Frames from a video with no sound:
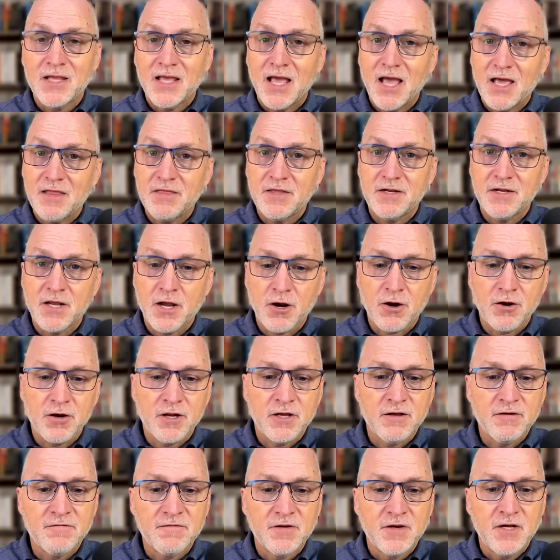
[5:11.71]
and the
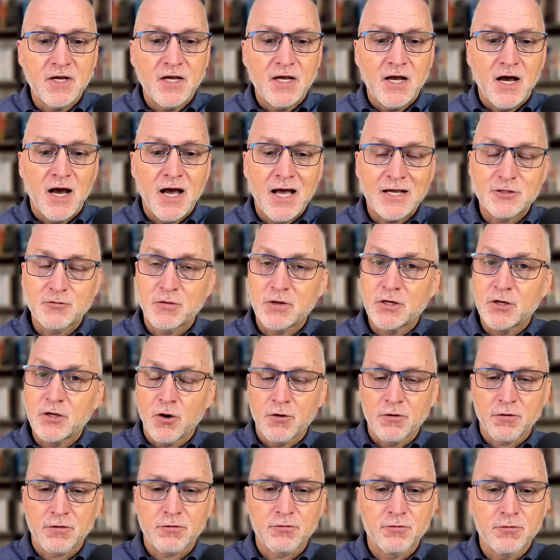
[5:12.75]
narrative as we go
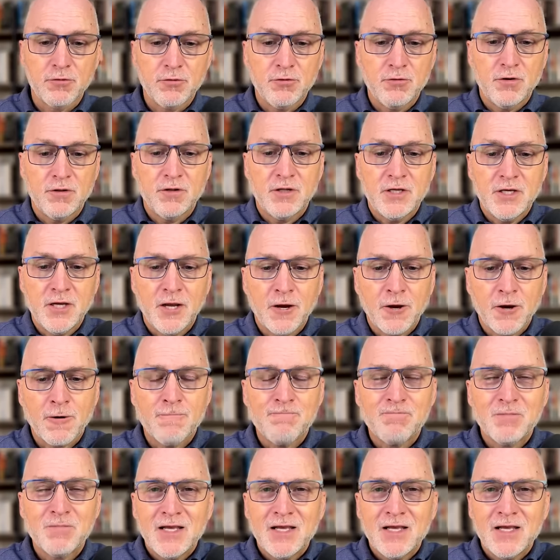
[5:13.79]
through the year.